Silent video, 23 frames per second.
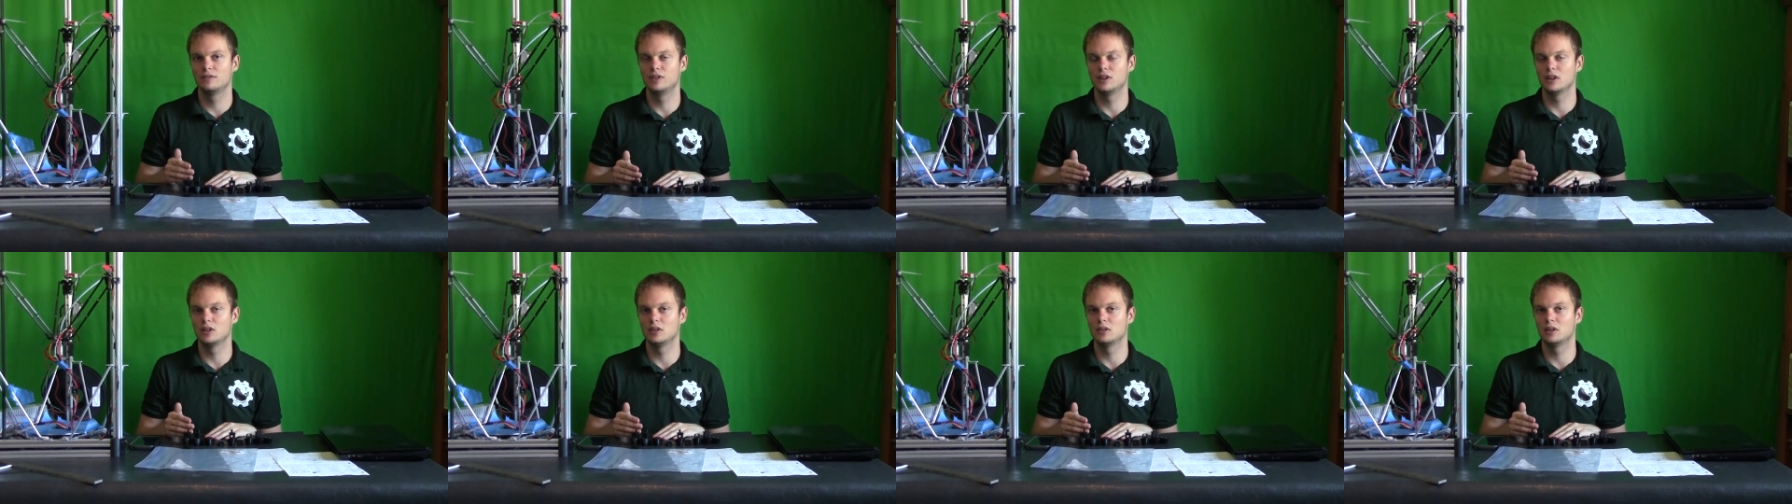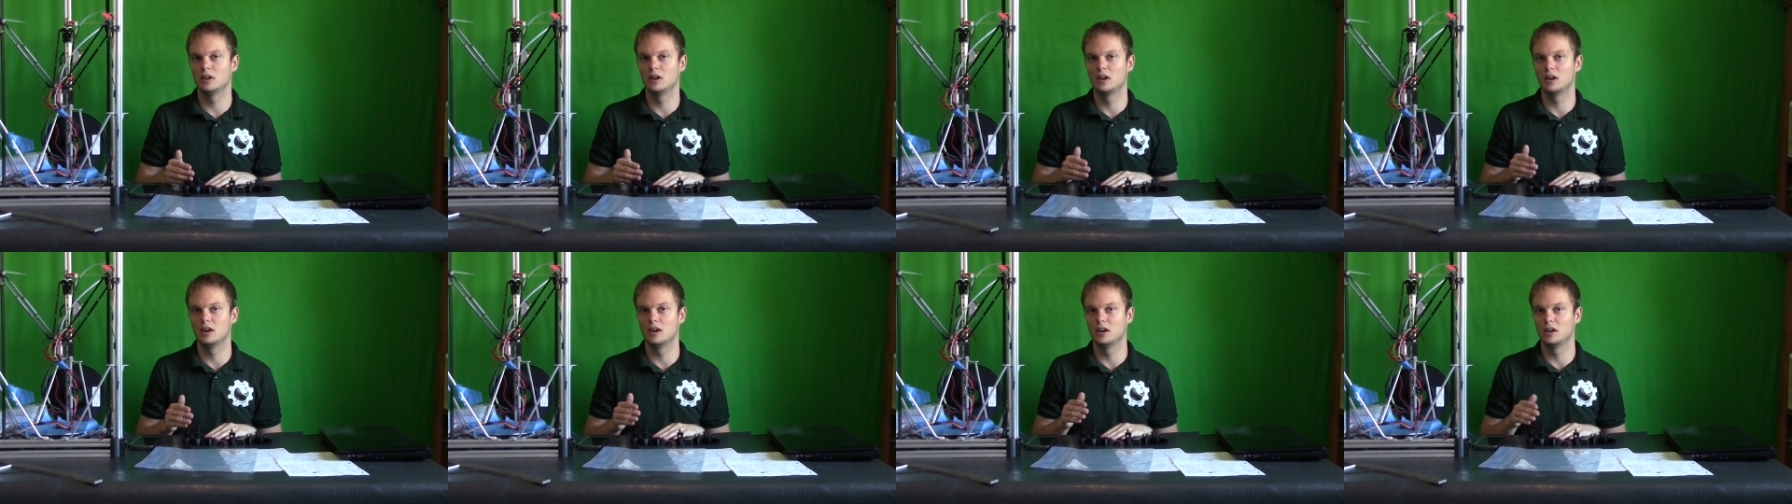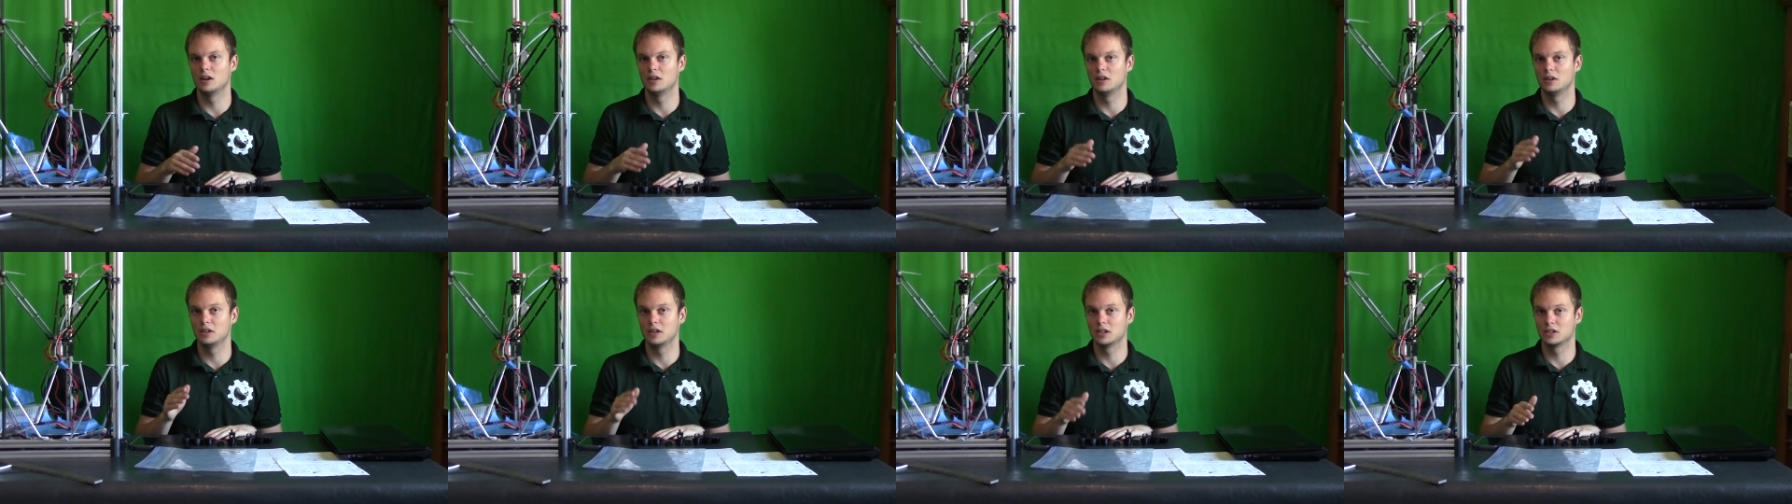
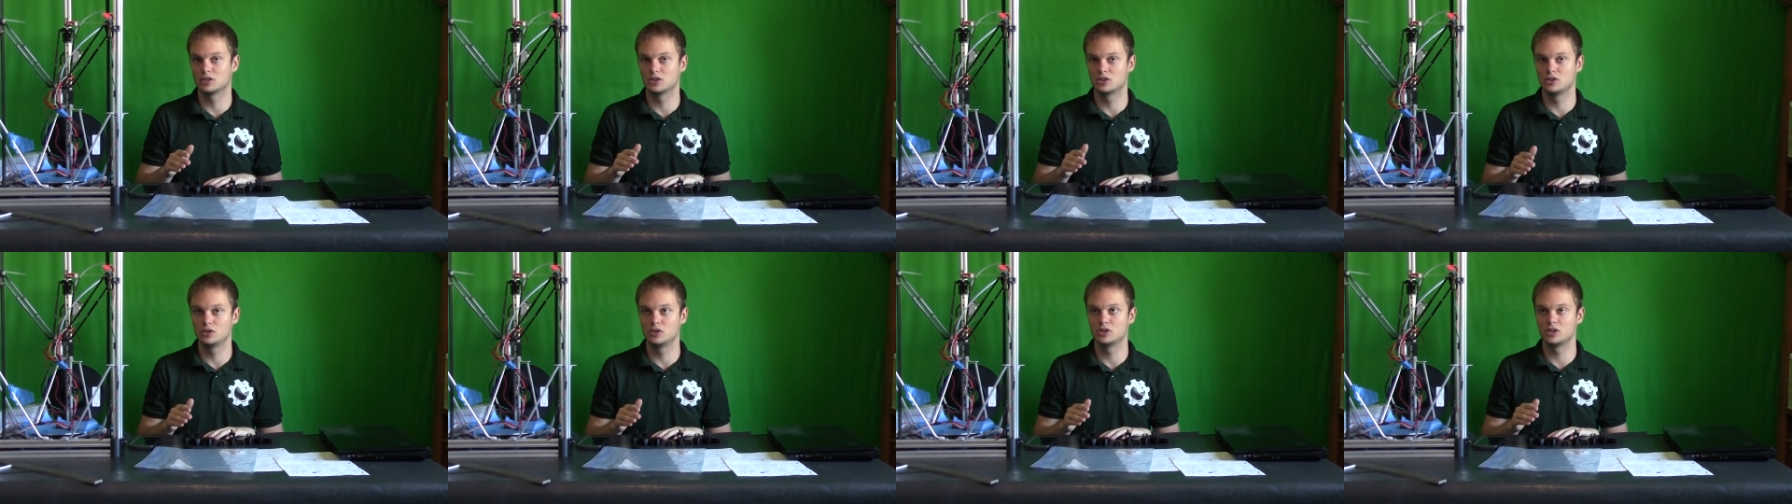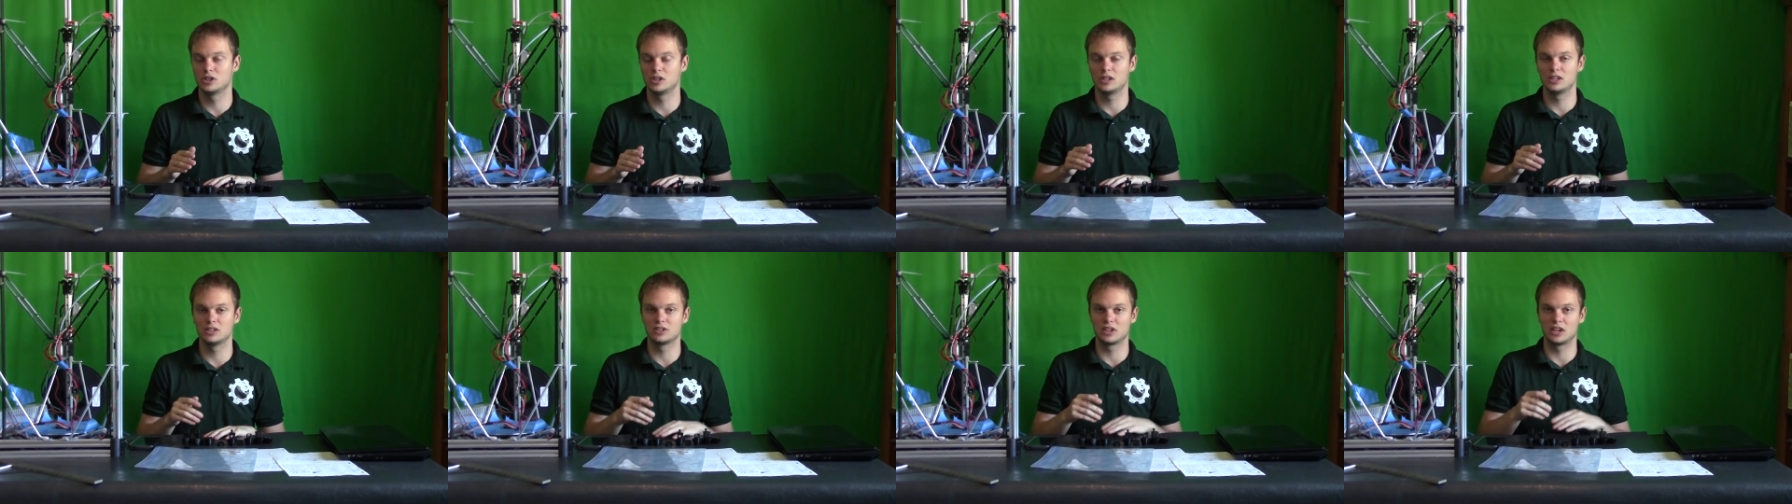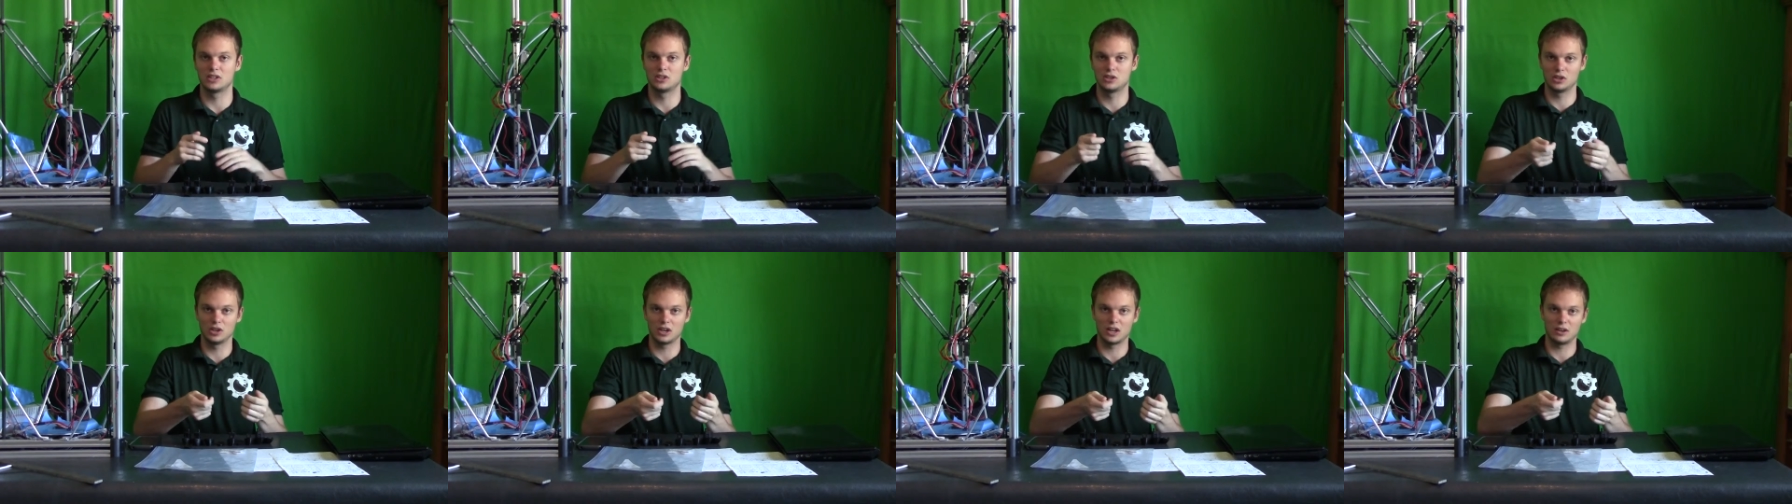uh, extrusion is
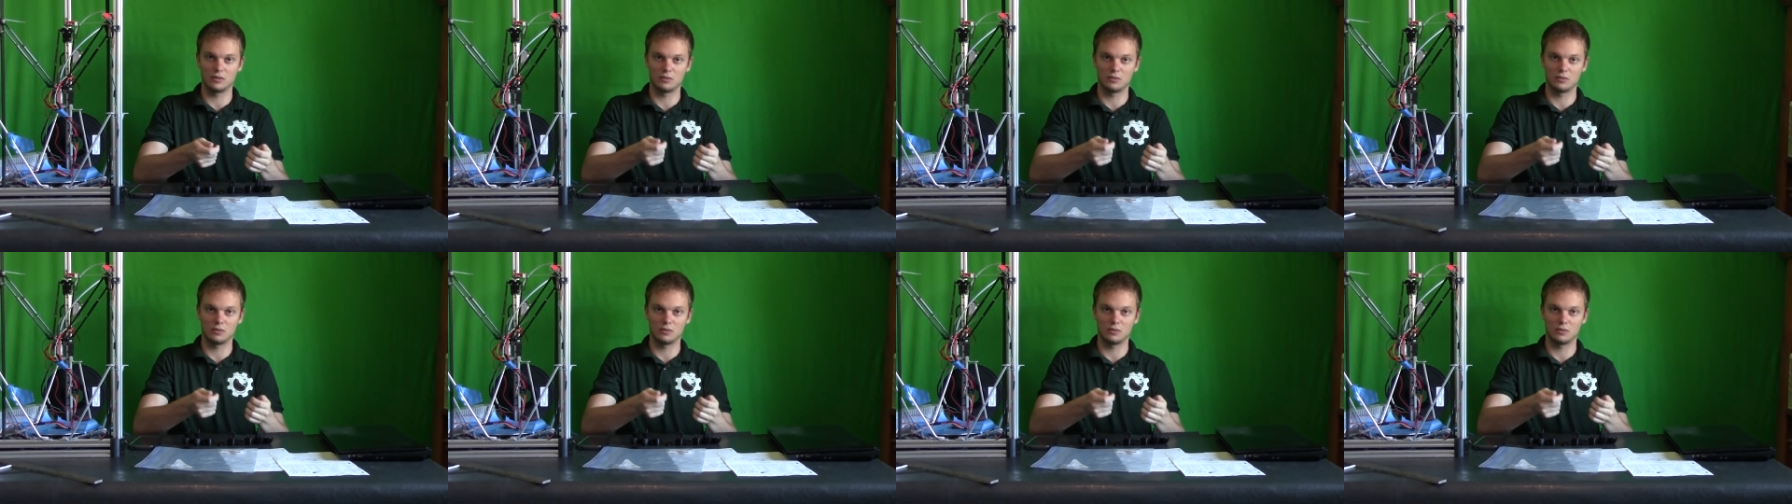I took